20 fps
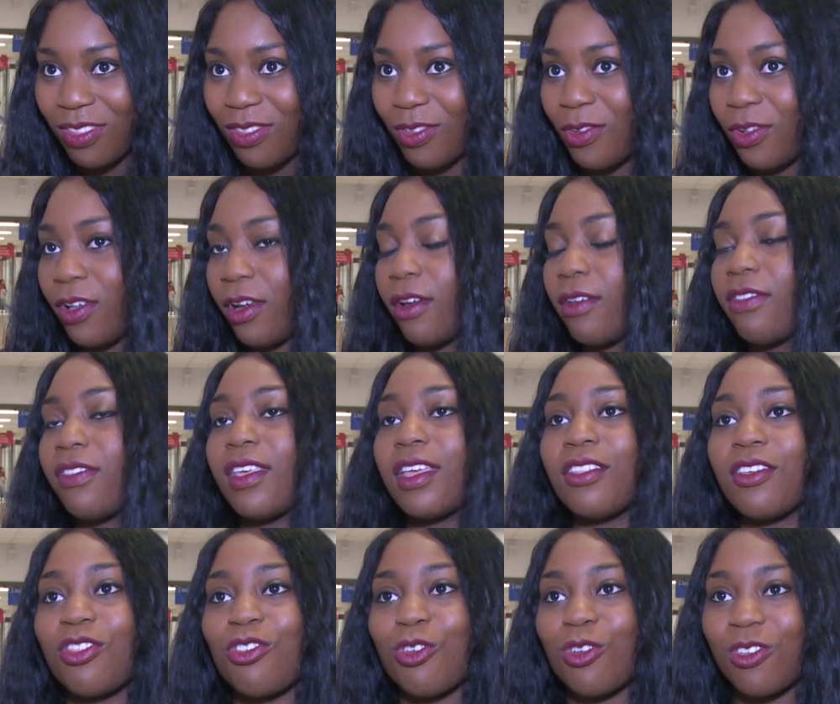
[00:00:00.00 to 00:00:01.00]
School are
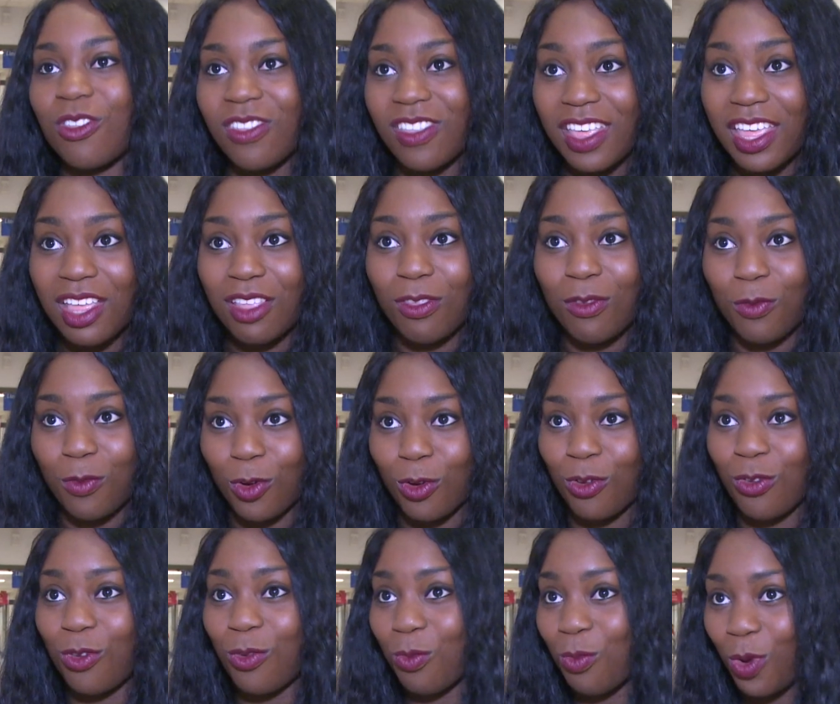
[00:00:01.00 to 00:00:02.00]
signature CS
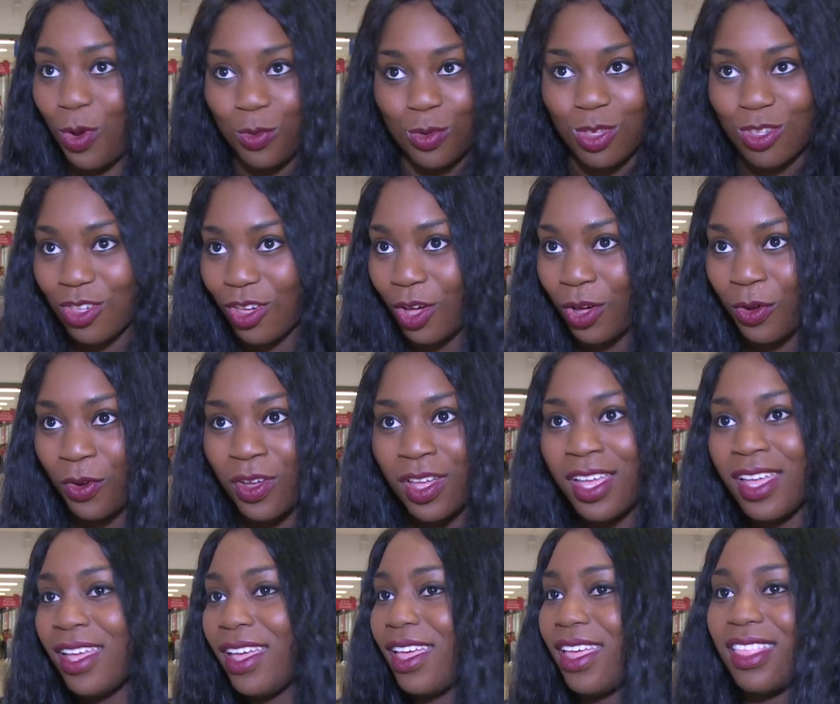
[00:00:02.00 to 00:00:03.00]
First Roadshow,
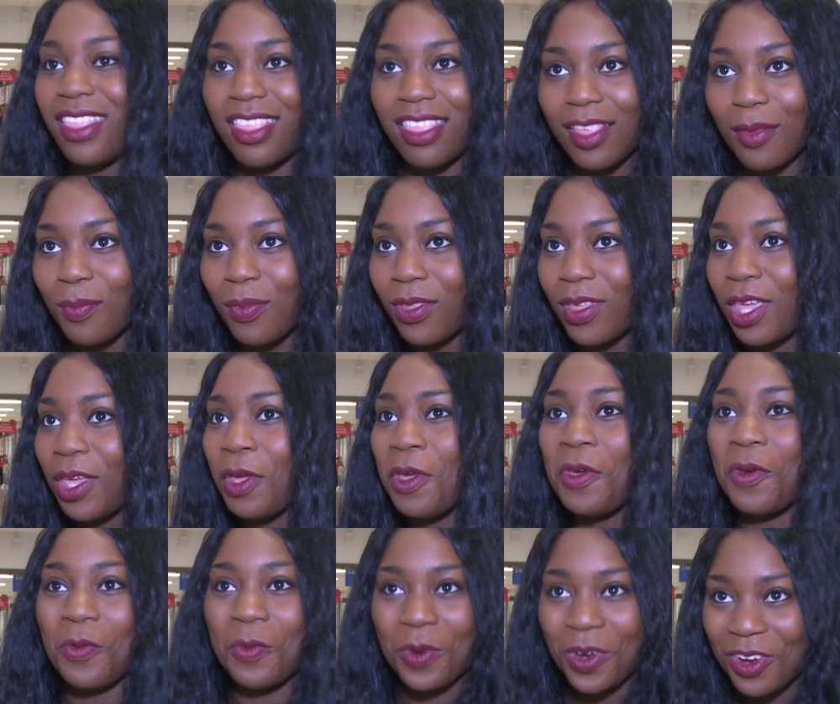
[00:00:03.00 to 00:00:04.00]
and simply,
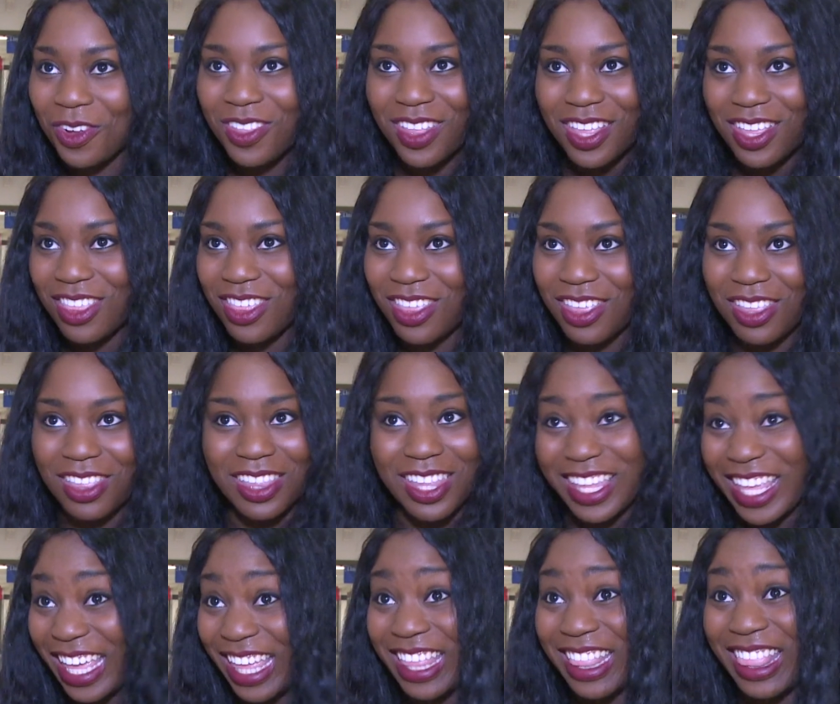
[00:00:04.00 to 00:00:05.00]
we're teaching
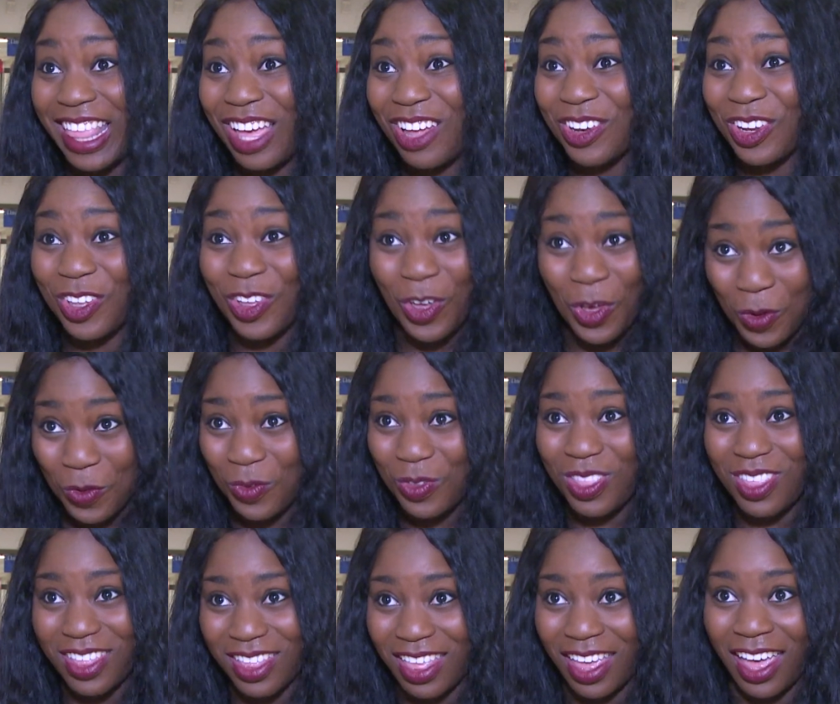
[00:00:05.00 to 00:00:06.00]
kids how to code
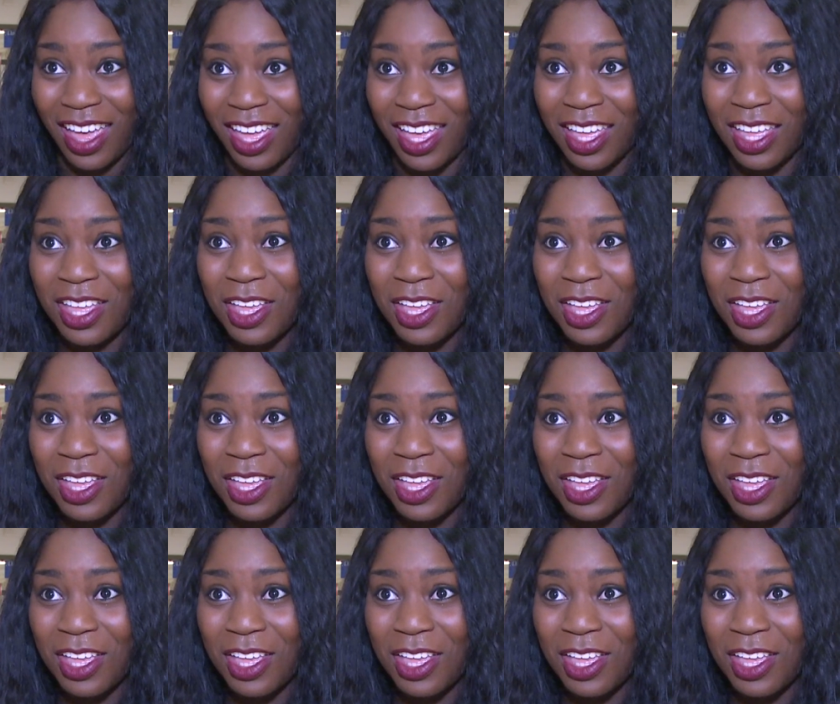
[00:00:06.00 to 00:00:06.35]
today.